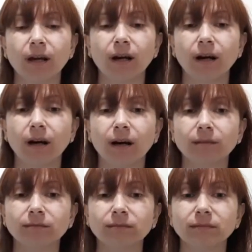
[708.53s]

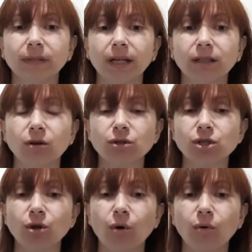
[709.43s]
um, and
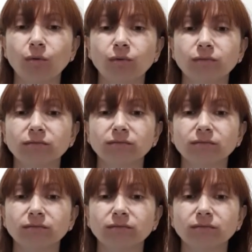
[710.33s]
also